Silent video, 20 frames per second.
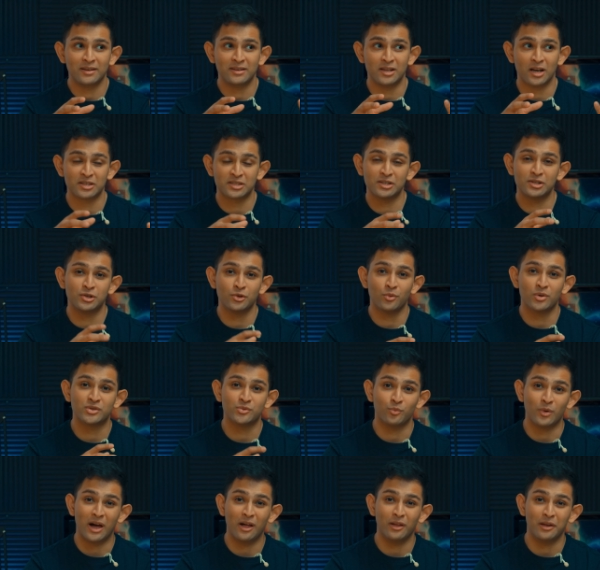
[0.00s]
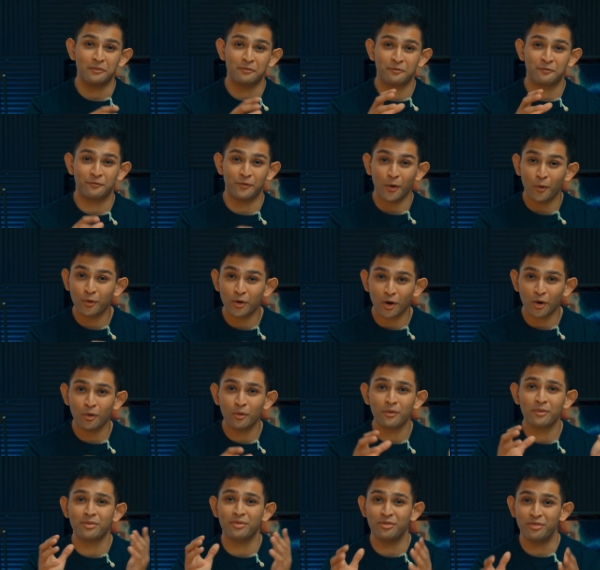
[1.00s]
doesn't do as well in
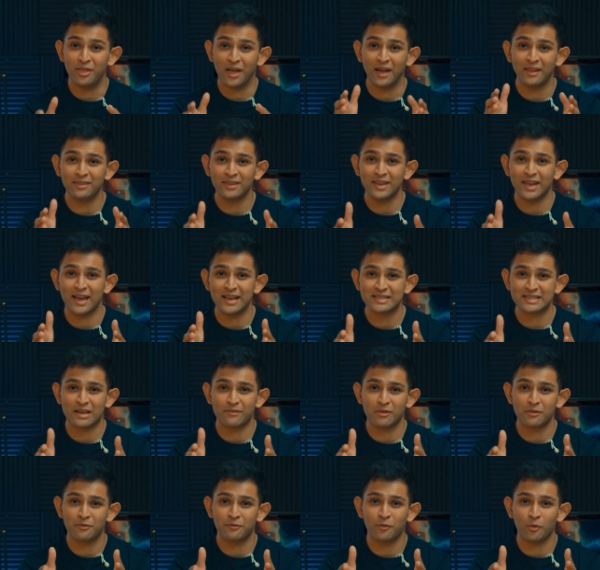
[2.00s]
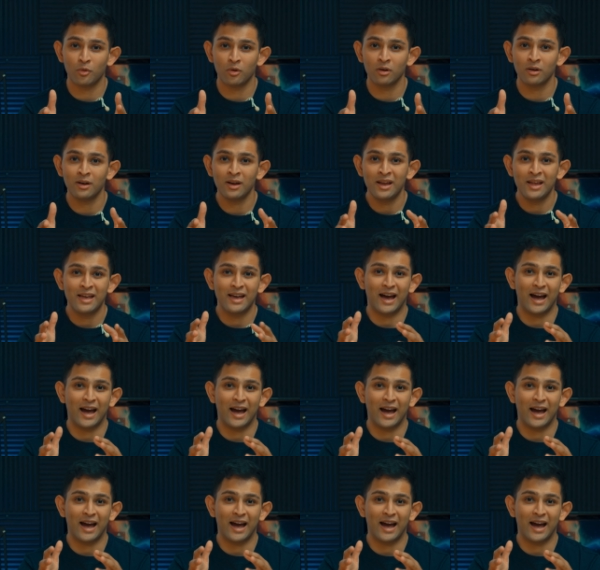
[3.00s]
photo than the A7 IV,